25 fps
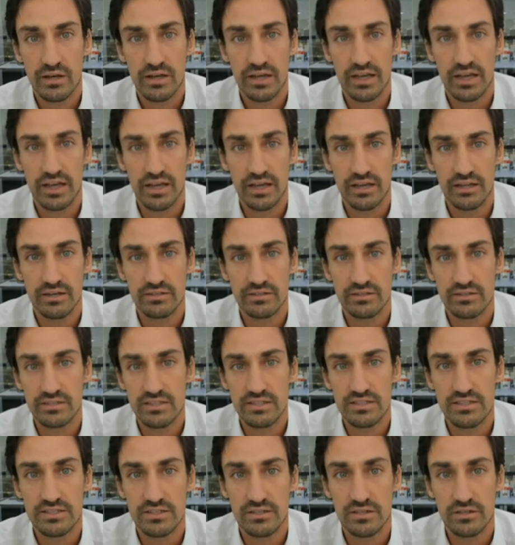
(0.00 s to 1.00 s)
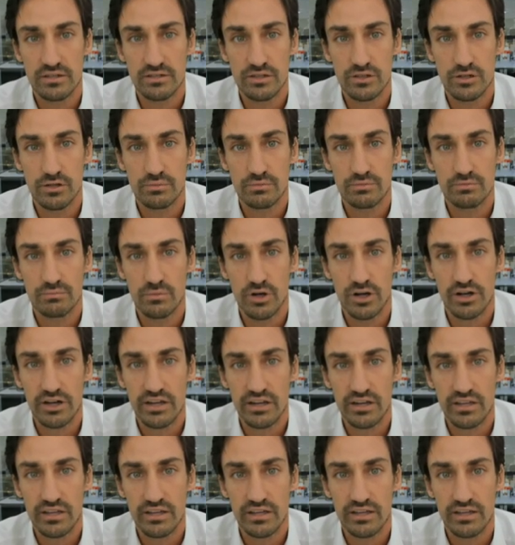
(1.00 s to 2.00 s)
And these, you know,
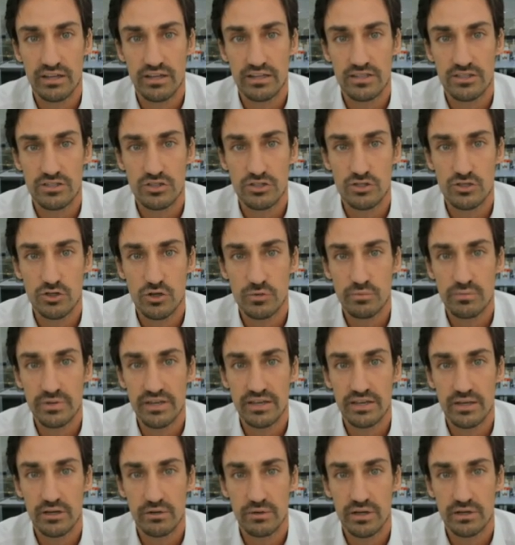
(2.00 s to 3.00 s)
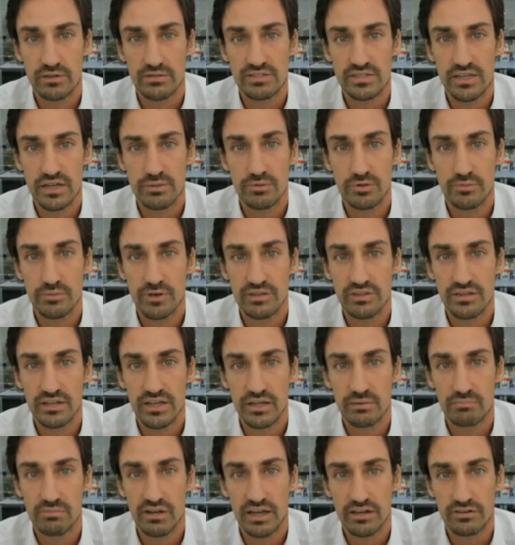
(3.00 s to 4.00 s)
marketing is so big around Cyber Monday
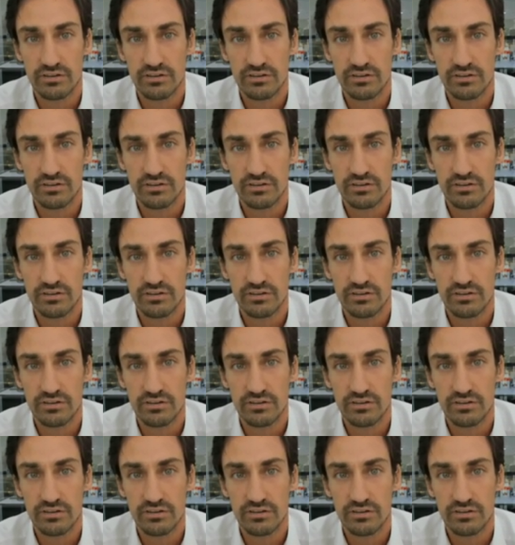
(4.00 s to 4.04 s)
and Black